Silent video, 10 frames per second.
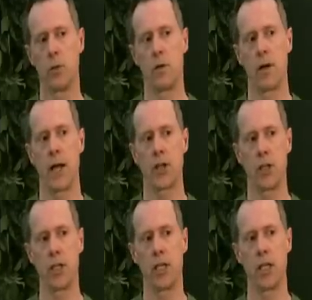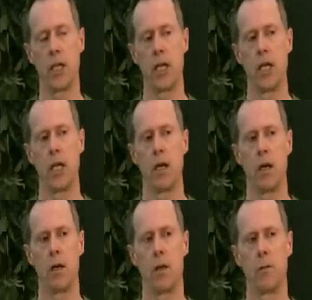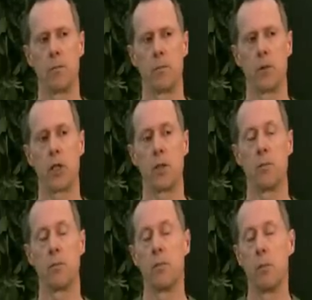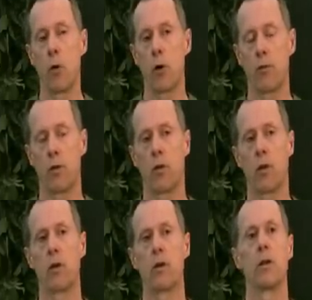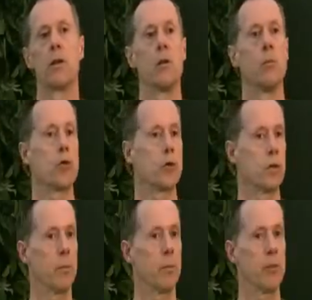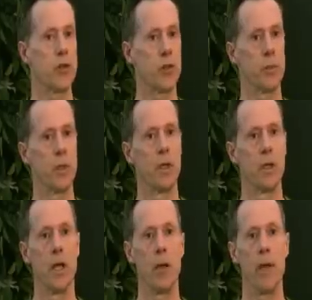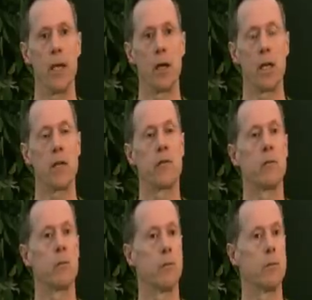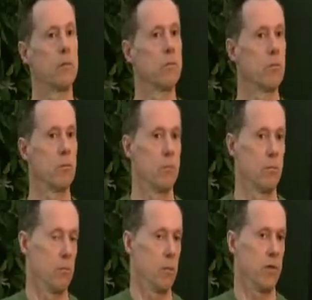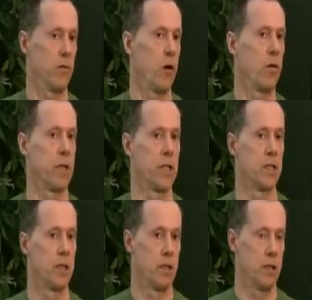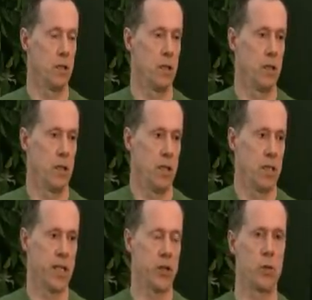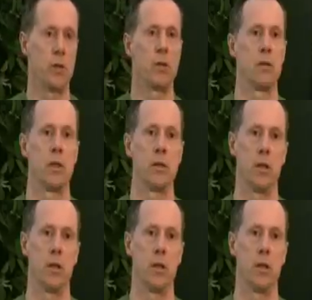who are actually looking more for emotional companionship and may not even be involved in a sexual